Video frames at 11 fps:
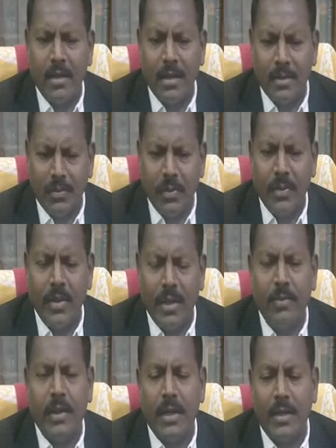class 4 F,
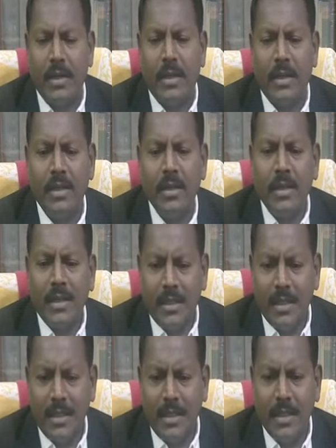of article
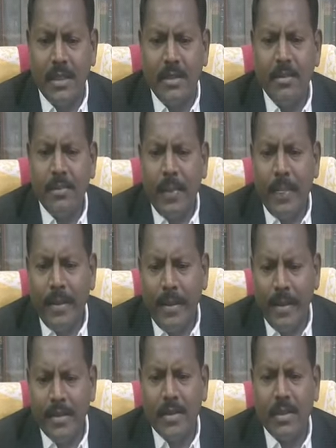16
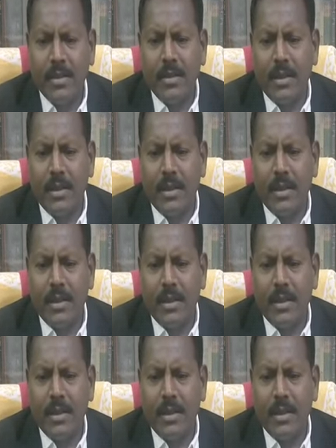is uh,